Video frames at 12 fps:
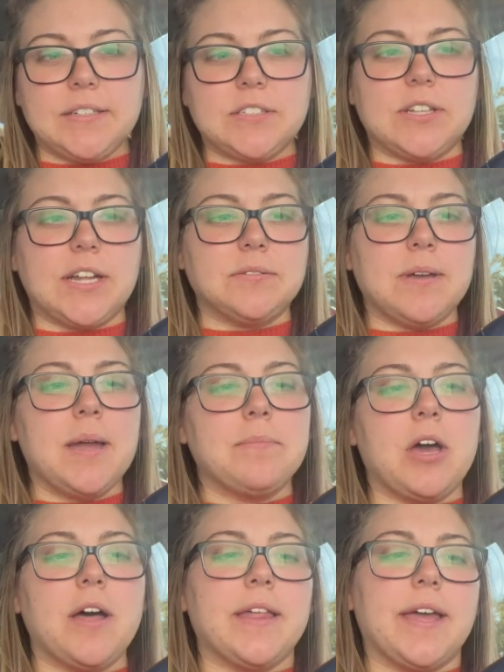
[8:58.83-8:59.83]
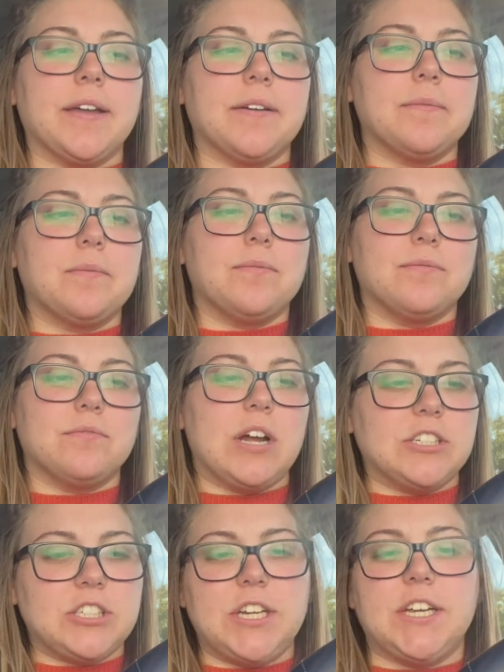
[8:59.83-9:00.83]
So that's why I'm not like
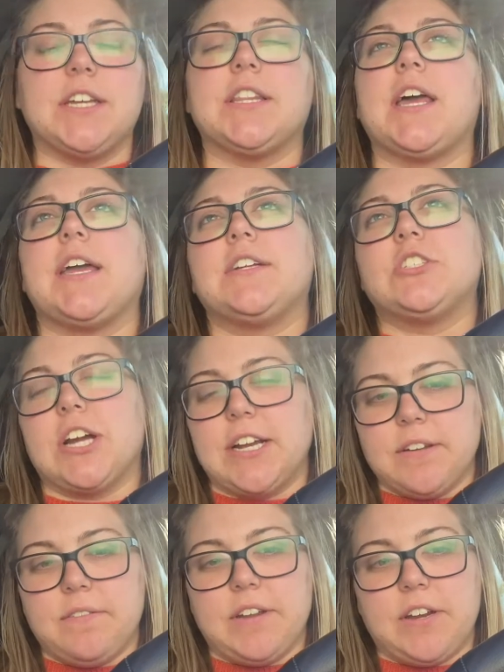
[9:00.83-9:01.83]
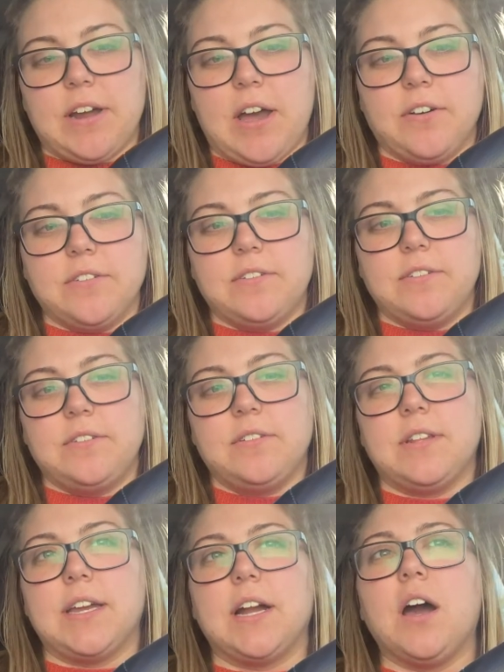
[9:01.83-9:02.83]
rushing and like trying to figure out
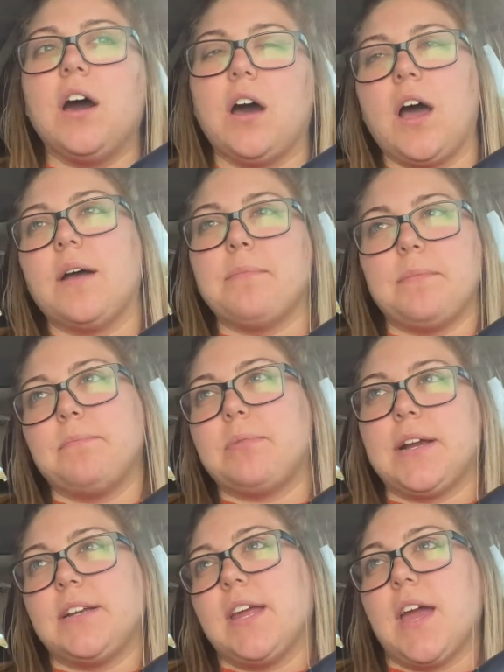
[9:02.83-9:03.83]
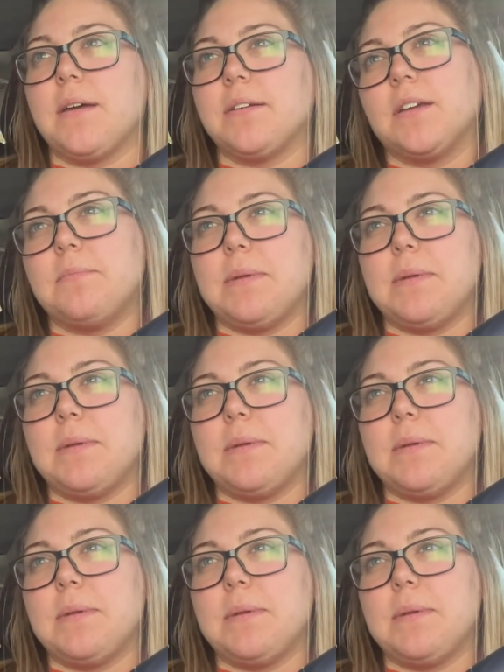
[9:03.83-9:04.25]
like, oh, I'm pregnant, I could be